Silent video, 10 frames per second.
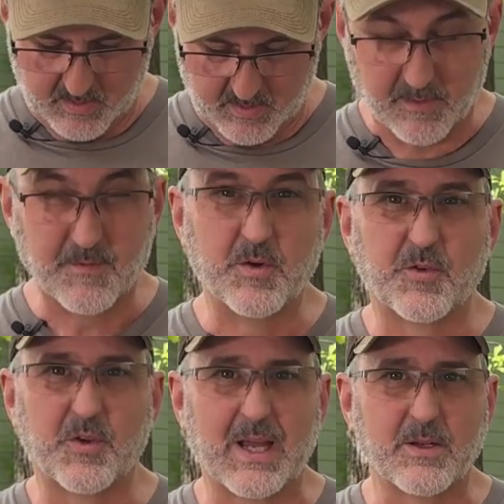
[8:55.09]
And if you
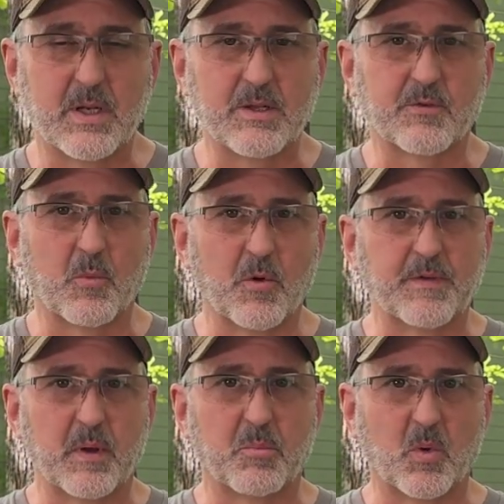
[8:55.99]
decide you need some more
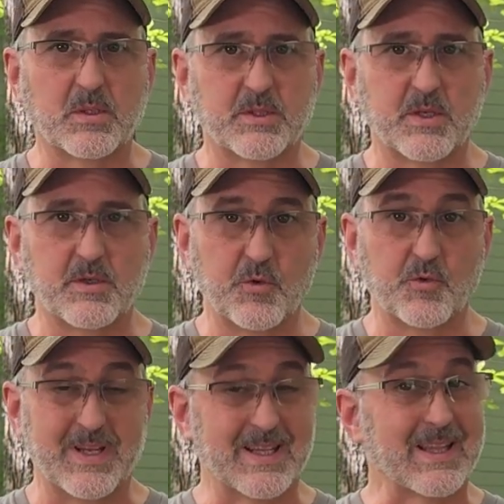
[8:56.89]
field points, use
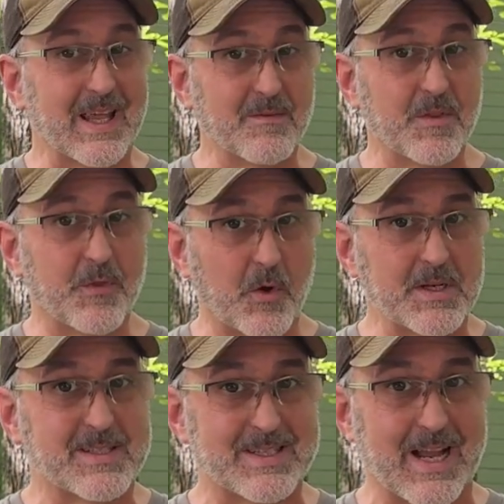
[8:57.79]
the
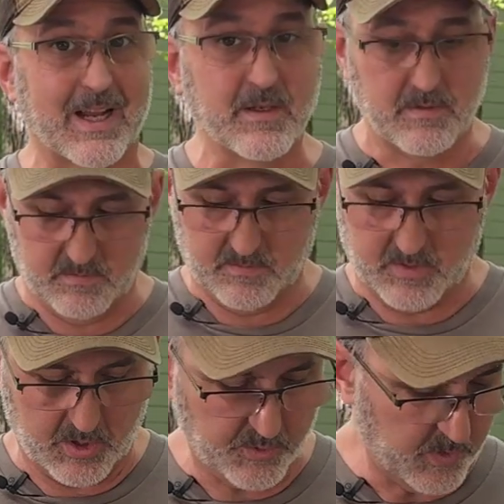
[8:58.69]
11/32
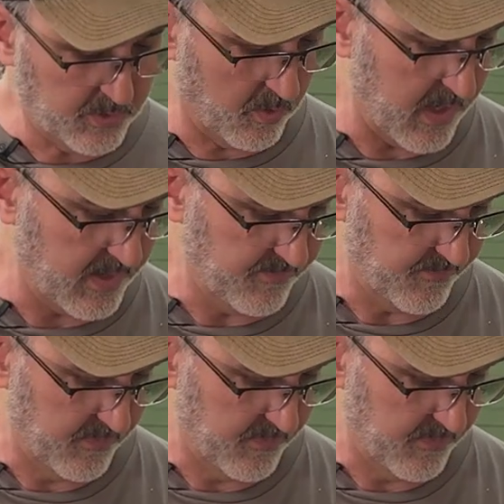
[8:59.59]
100 grain.